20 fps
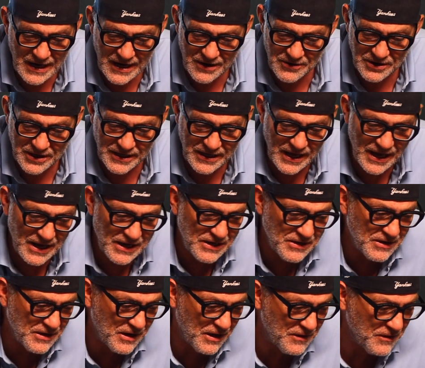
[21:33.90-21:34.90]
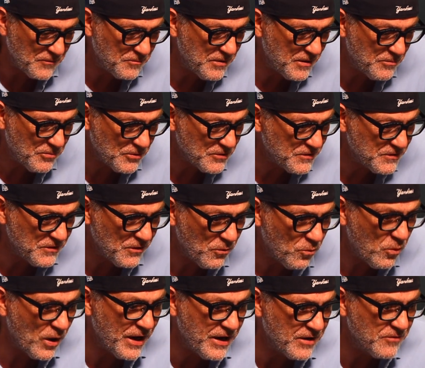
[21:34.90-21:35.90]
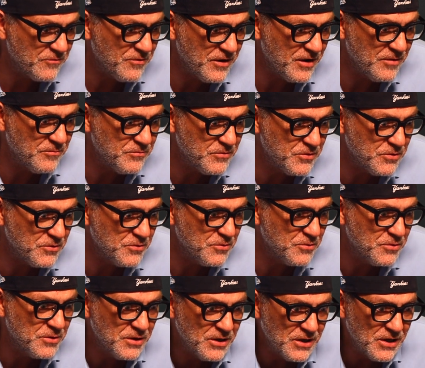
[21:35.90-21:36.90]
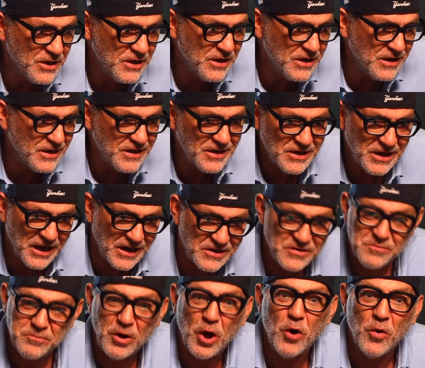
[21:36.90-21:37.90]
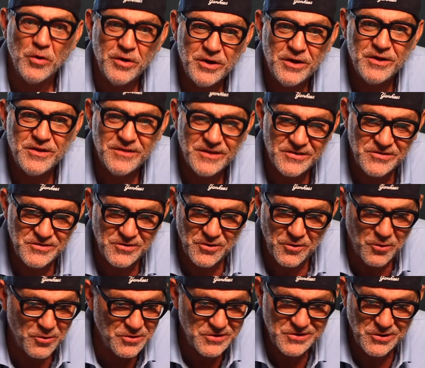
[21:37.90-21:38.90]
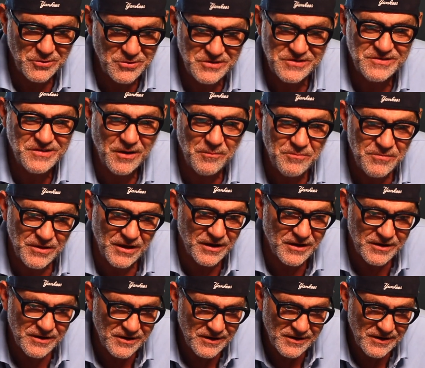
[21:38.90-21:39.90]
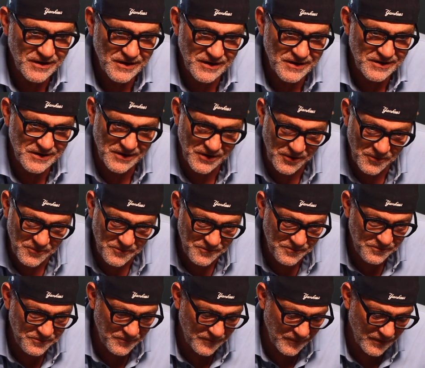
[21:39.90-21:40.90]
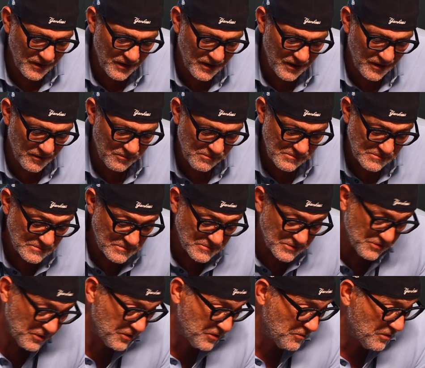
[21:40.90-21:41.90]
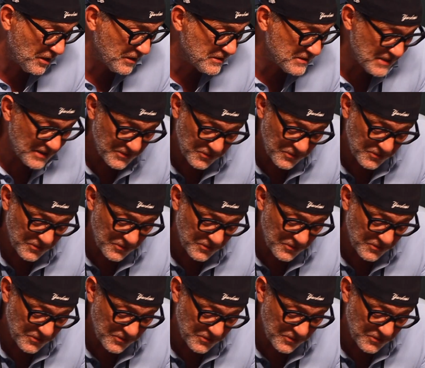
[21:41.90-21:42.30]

Harry Kane, I think people are still waiting for him to explode this year or show something. So you're right.